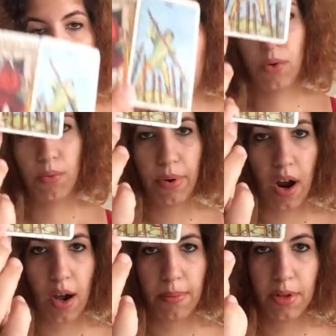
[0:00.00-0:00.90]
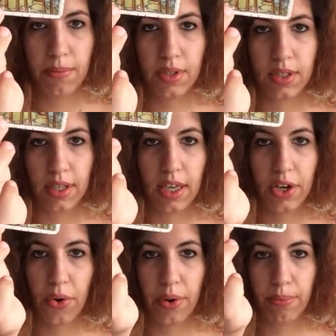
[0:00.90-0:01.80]
own problems and
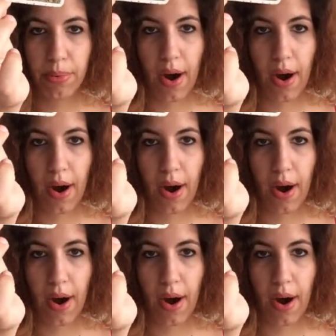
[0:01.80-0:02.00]
ego and